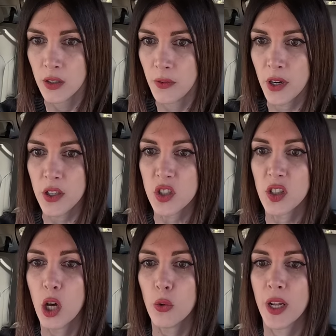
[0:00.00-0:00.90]
Very
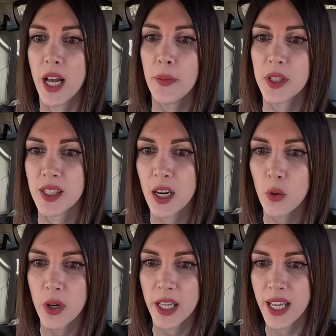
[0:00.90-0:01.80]
slow run up because I
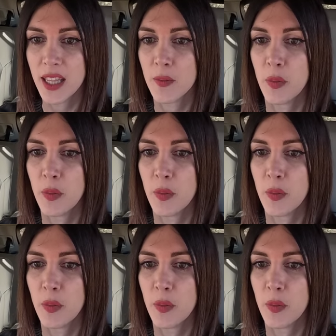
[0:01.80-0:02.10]
don't want to hit the